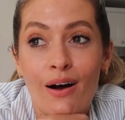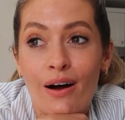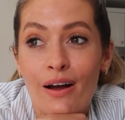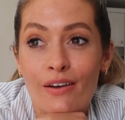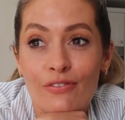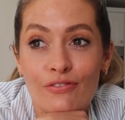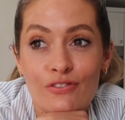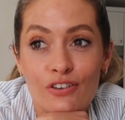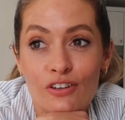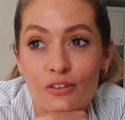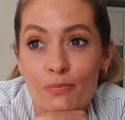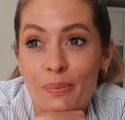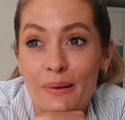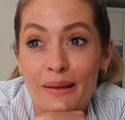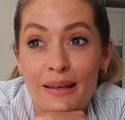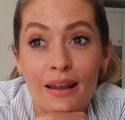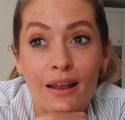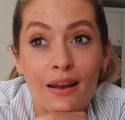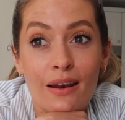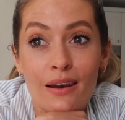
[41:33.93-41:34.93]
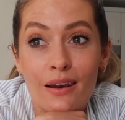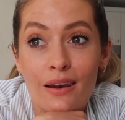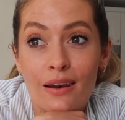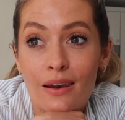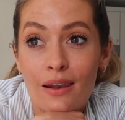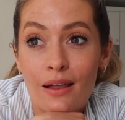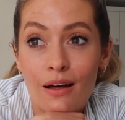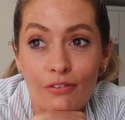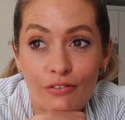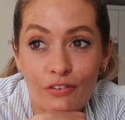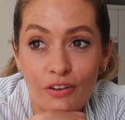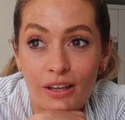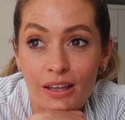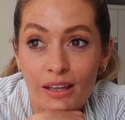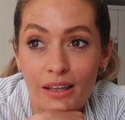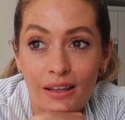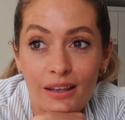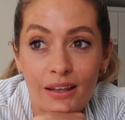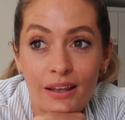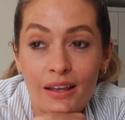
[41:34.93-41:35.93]
I've just been
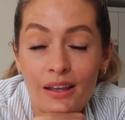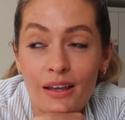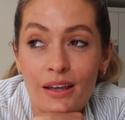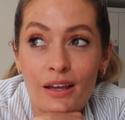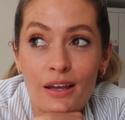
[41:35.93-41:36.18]
loving